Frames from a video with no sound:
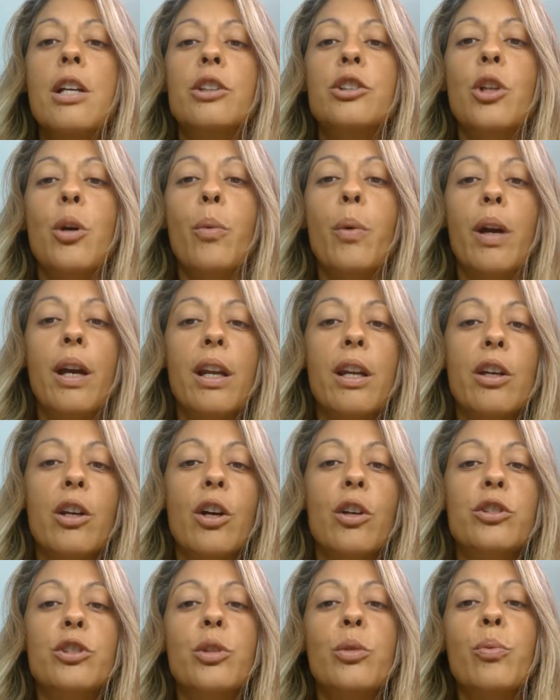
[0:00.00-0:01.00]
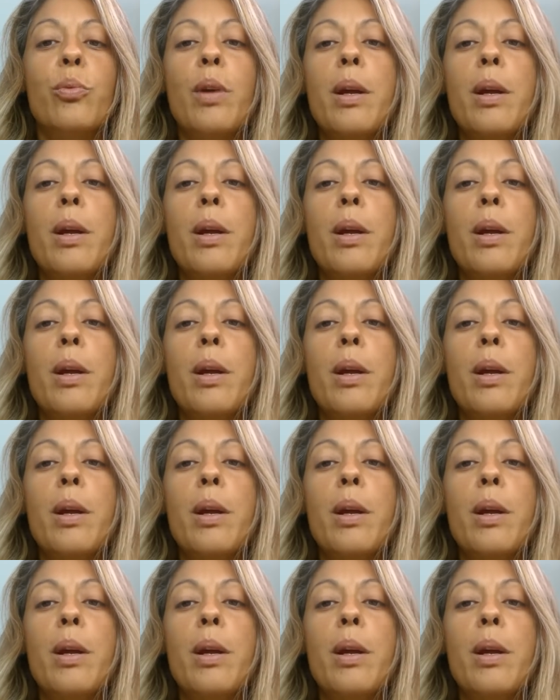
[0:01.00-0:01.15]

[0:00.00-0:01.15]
So we're going to go to